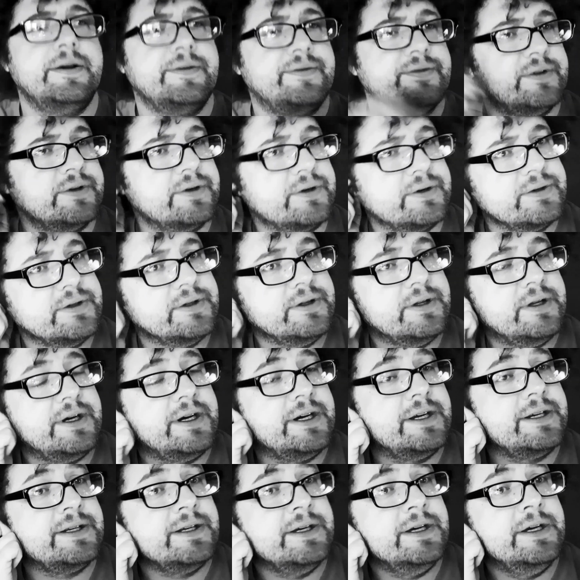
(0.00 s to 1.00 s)
I've learned a
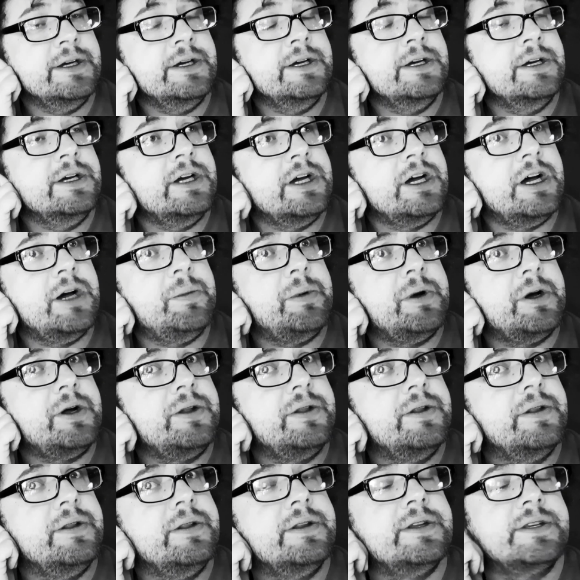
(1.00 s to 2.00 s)
lot
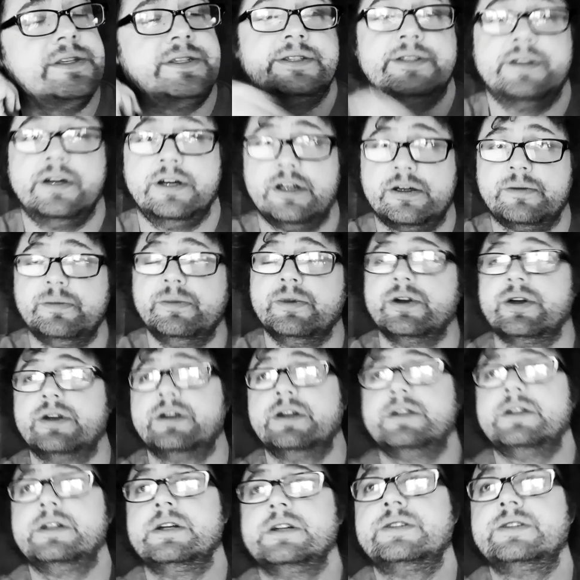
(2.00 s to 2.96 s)
about the stock market.